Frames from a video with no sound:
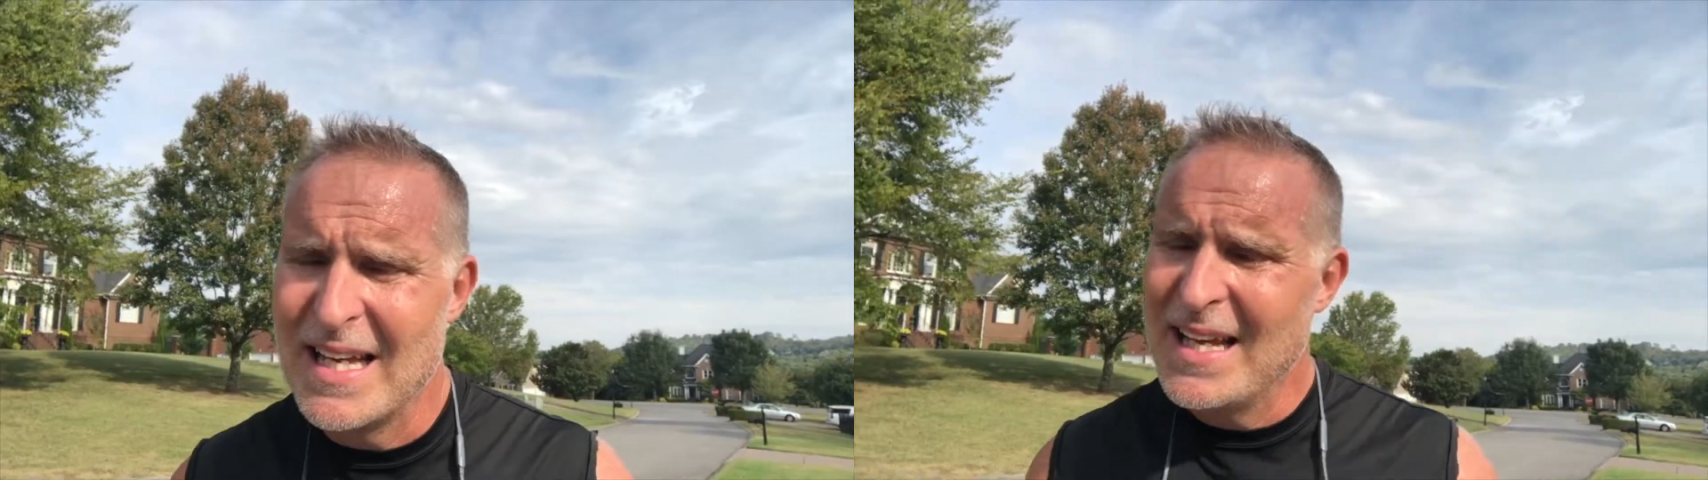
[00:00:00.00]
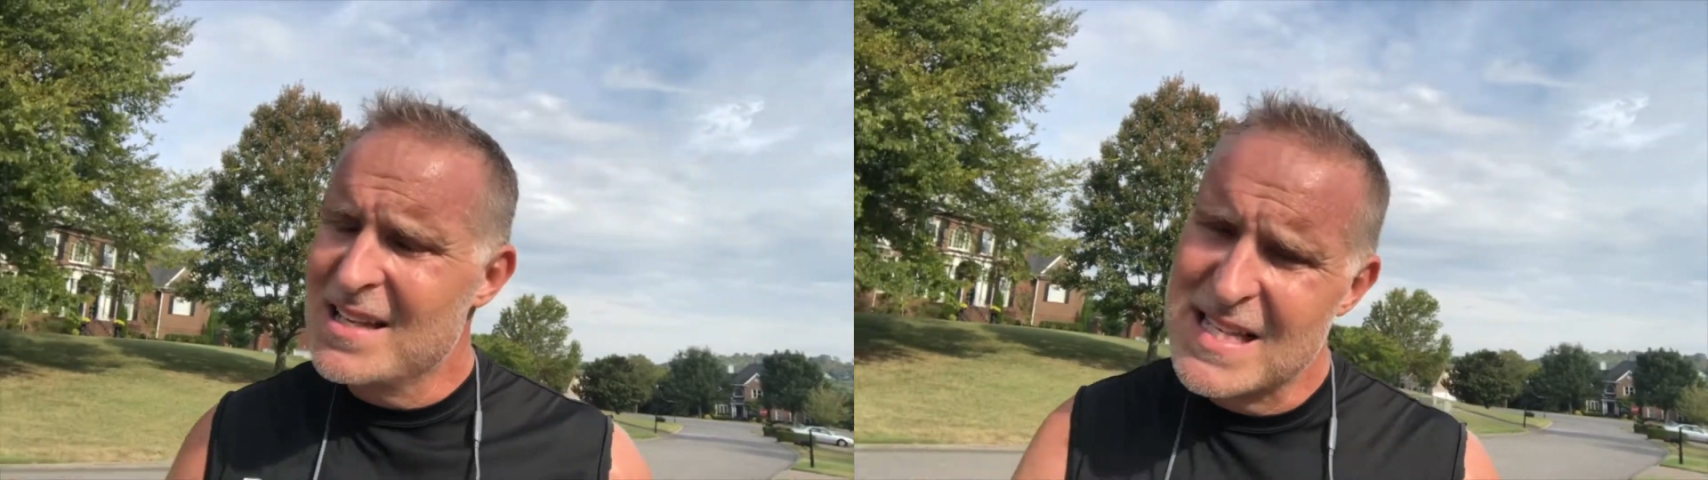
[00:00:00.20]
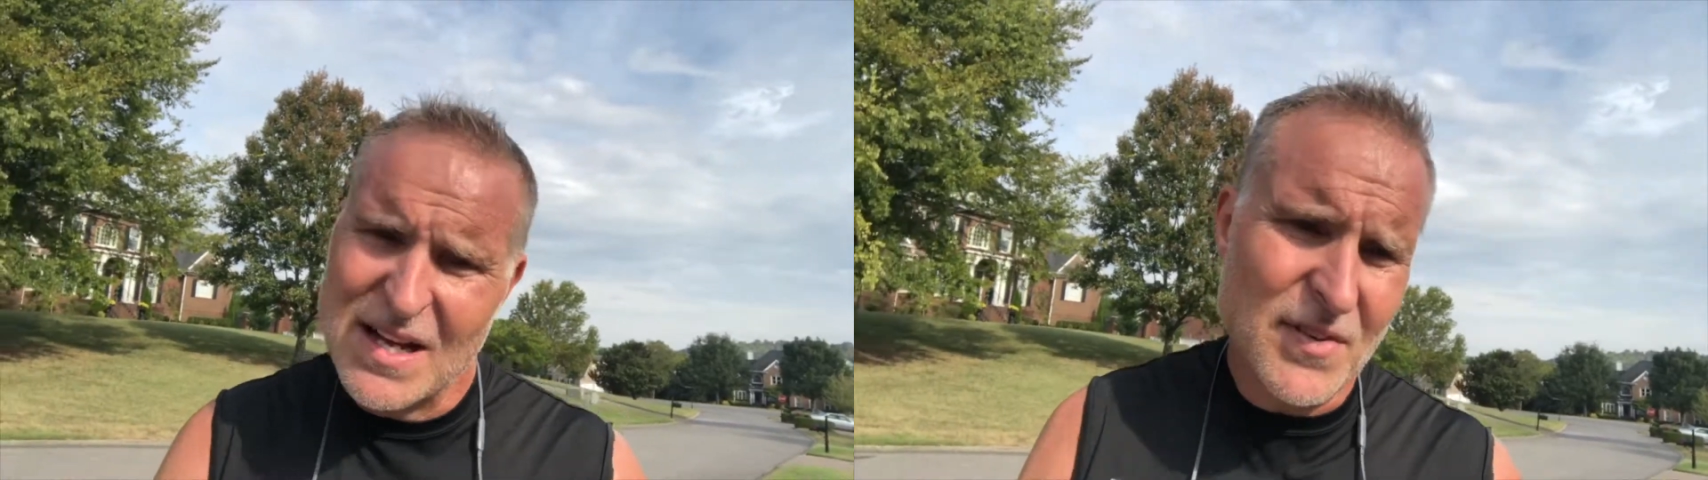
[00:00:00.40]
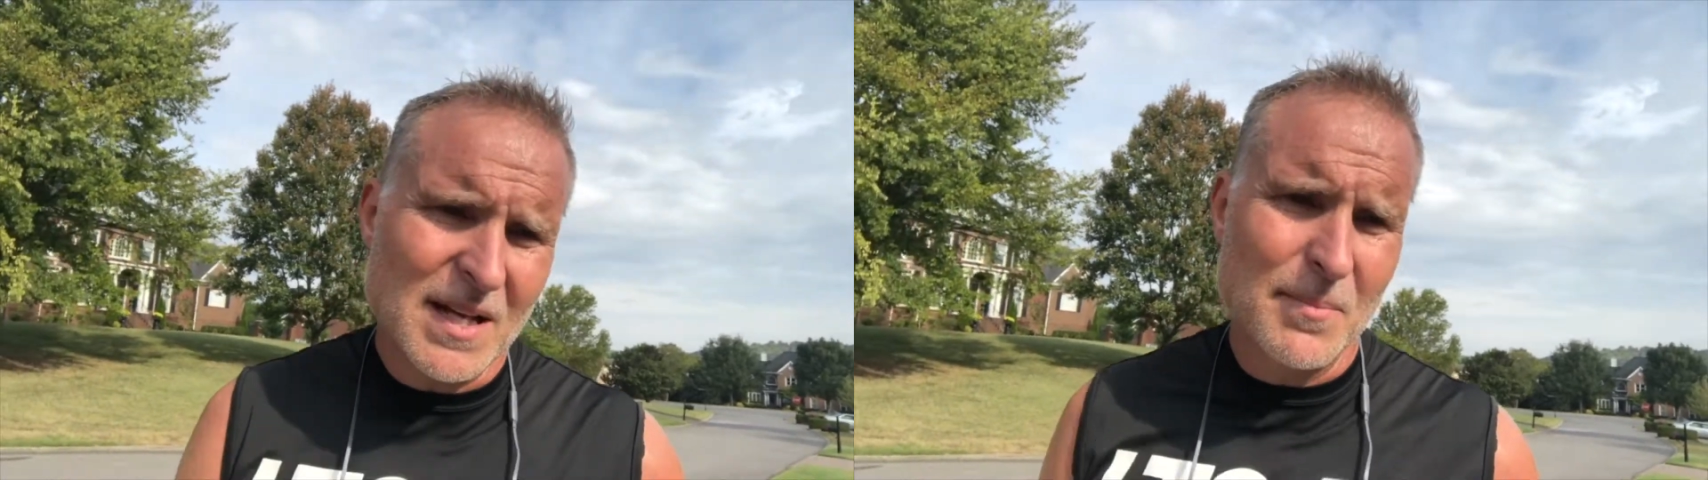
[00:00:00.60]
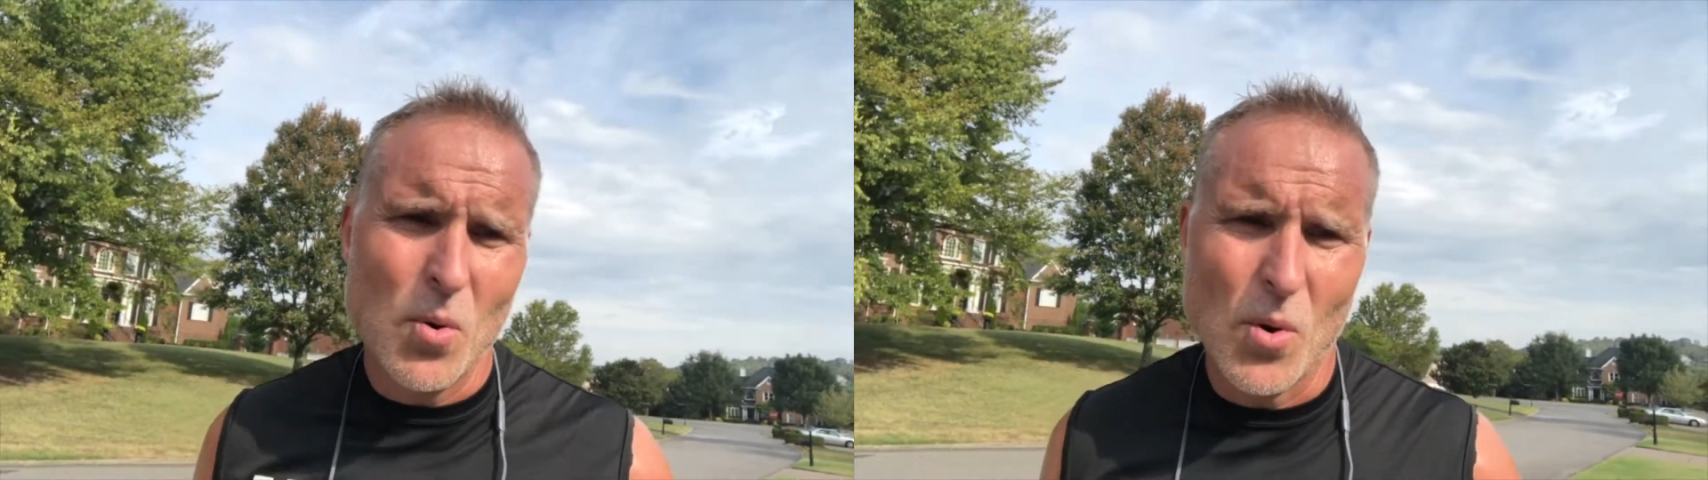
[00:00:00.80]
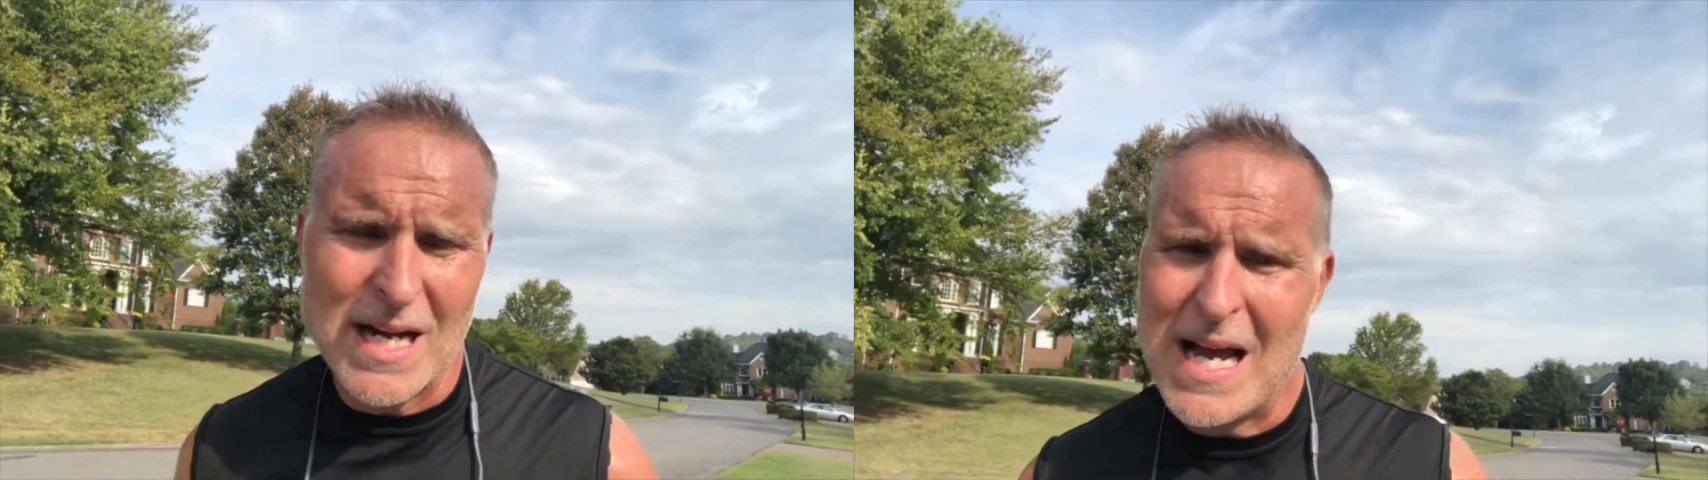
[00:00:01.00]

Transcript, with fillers: it is definitely important.